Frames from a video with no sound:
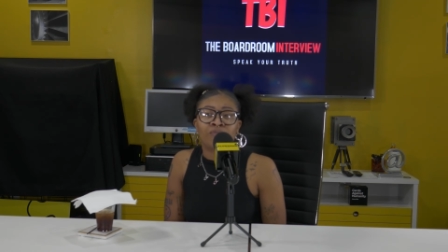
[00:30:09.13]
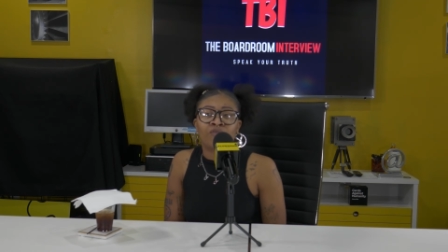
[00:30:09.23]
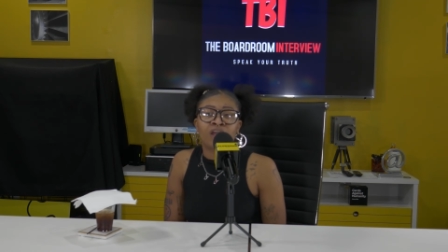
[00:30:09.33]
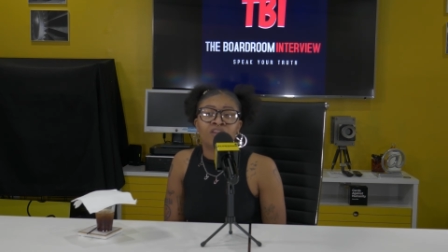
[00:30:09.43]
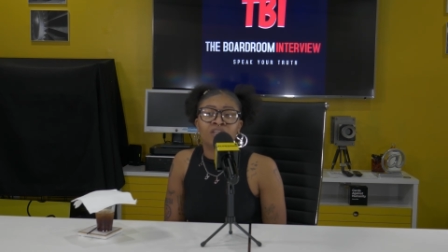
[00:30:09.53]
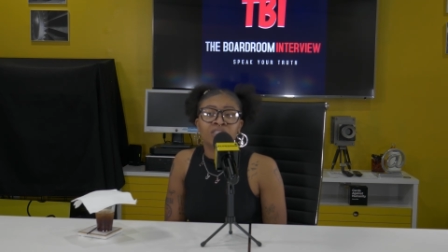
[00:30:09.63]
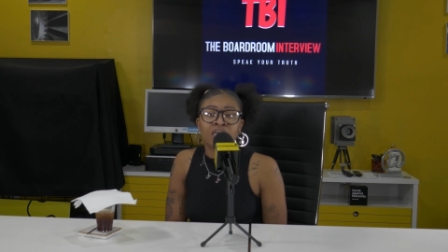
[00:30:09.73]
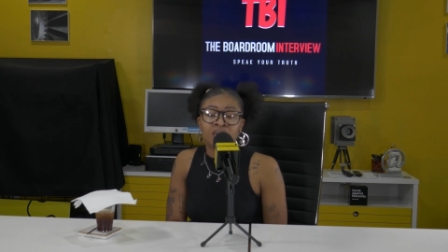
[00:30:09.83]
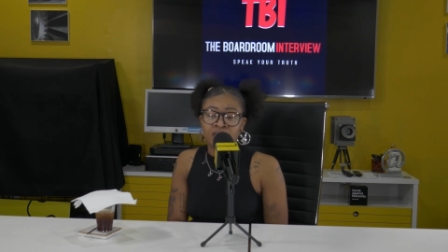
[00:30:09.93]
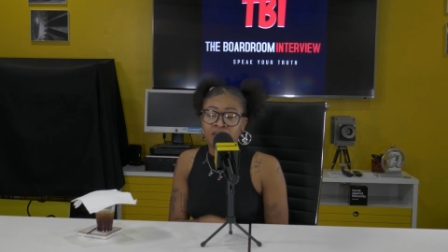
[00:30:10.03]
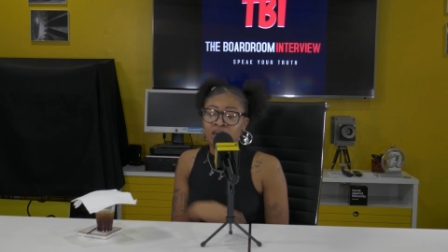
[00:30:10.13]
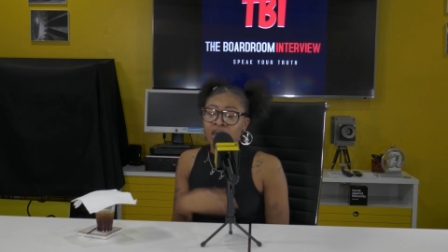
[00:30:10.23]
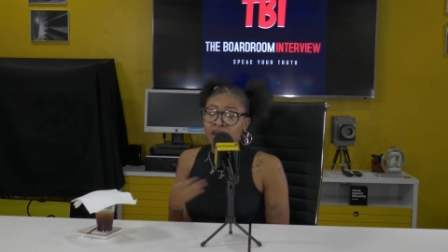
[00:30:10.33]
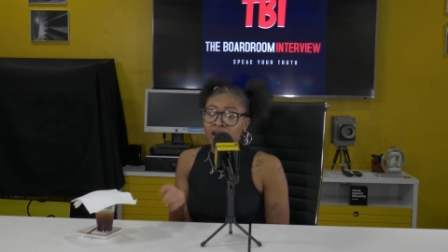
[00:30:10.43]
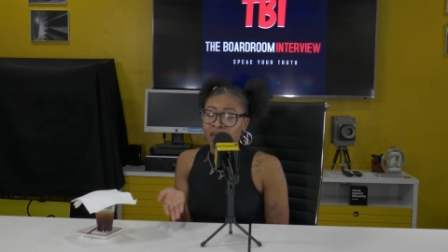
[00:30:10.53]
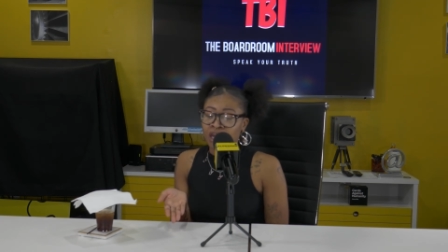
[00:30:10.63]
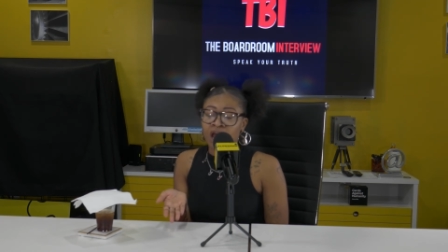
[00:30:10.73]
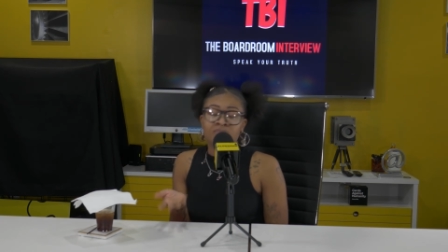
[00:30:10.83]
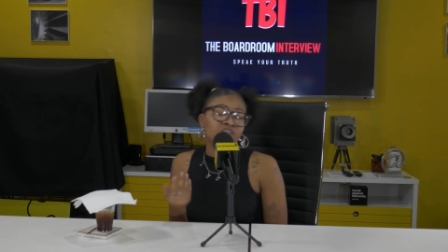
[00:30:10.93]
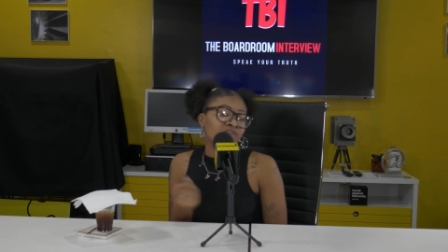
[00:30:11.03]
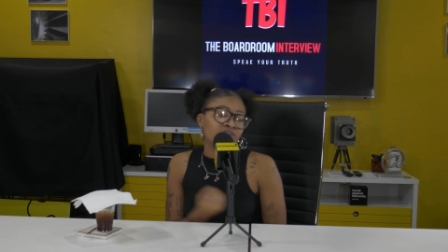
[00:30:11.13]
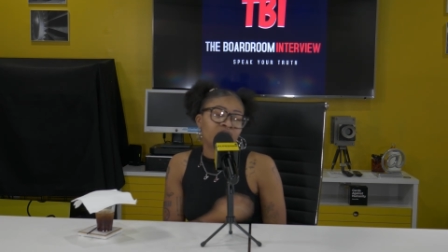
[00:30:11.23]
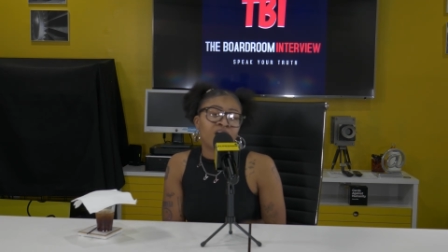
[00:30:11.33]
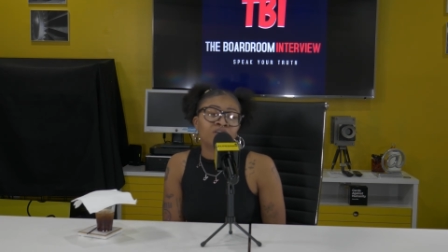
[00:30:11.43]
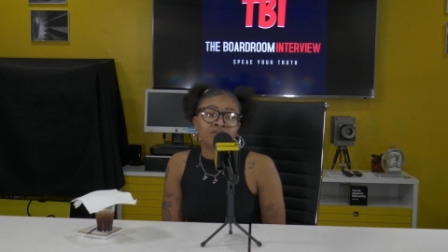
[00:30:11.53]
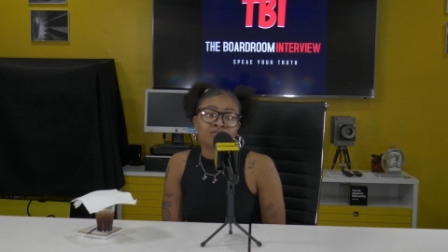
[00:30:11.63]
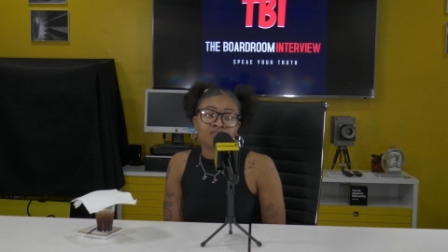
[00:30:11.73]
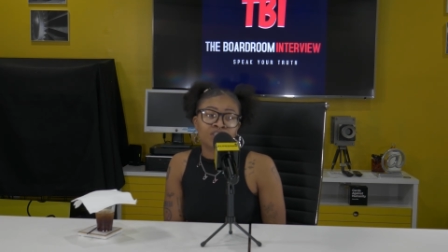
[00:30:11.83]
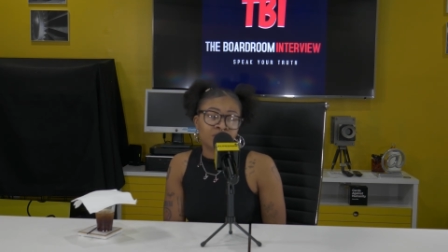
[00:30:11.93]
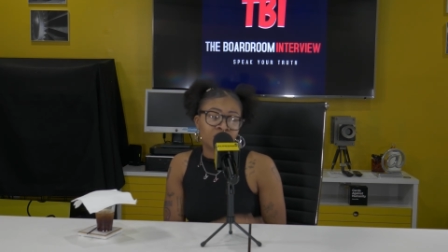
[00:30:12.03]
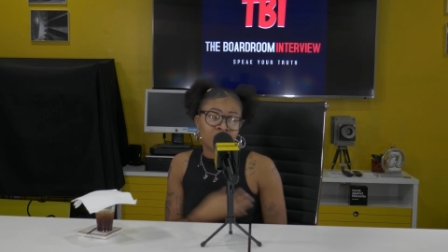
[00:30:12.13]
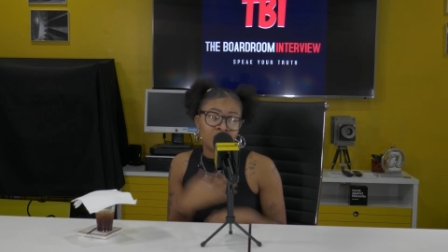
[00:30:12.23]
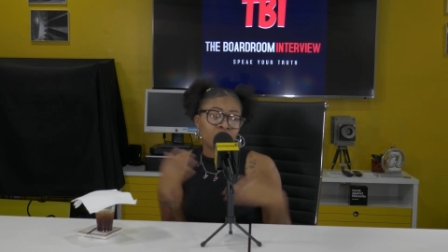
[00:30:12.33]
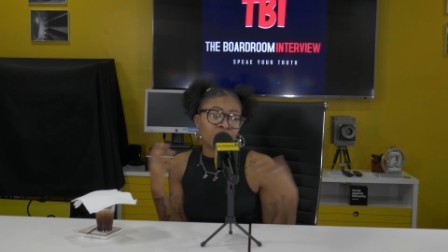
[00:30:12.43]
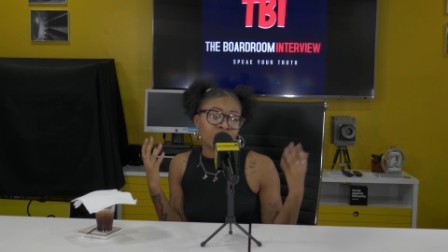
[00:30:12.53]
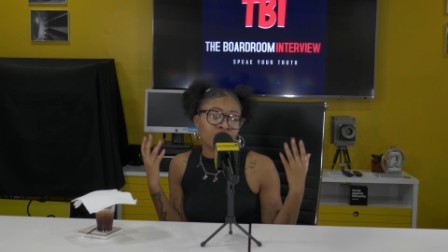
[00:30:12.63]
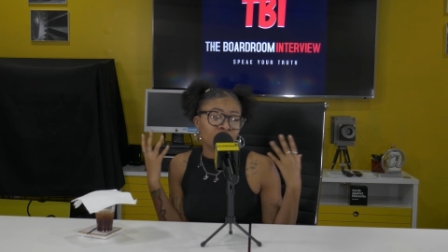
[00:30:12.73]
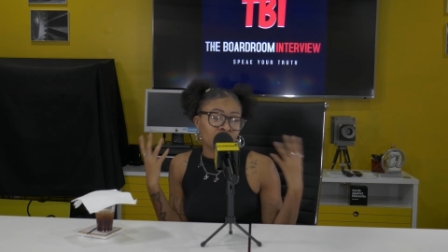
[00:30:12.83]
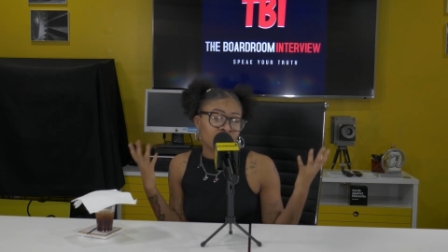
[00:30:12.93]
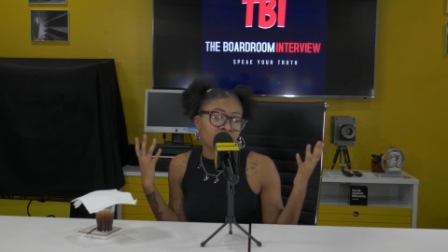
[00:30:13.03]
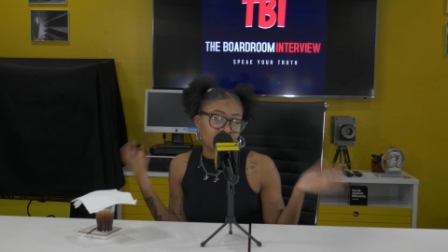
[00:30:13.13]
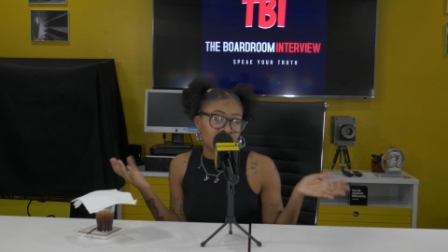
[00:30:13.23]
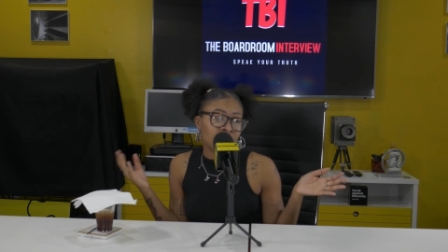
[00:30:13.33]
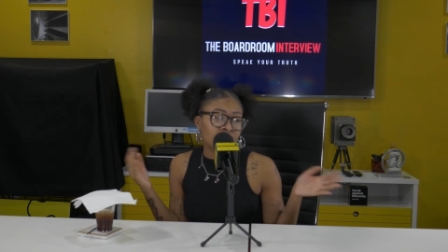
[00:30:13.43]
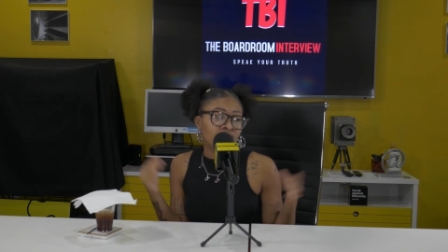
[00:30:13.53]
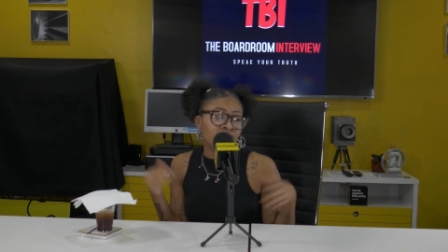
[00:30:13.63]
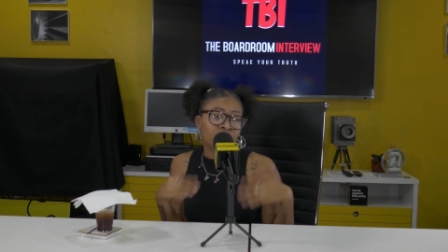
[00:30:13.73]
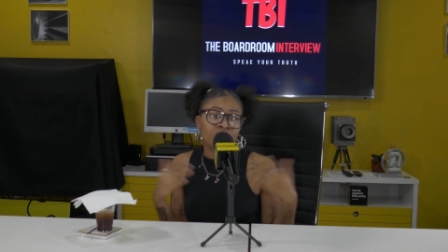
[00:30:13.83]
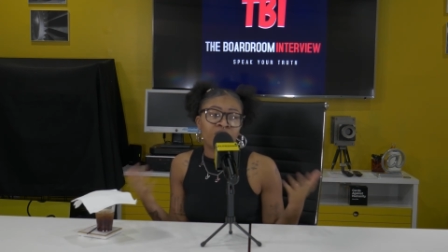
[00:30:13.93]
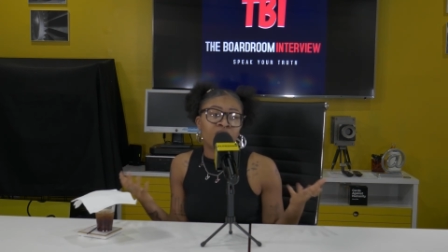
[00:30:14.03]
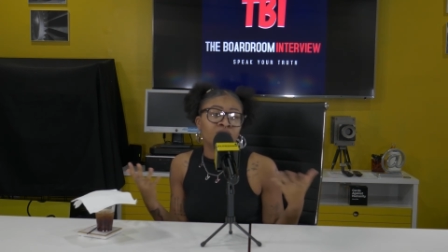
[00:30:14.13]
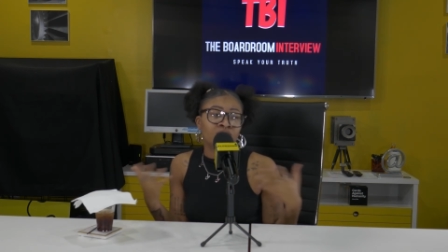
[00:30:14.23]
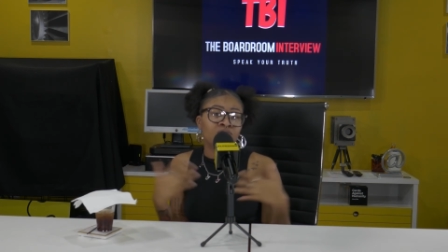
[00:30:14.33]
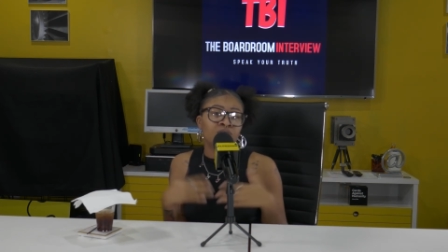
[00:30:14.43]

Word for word: rather than taking an object for value, just take whatever you can get for value.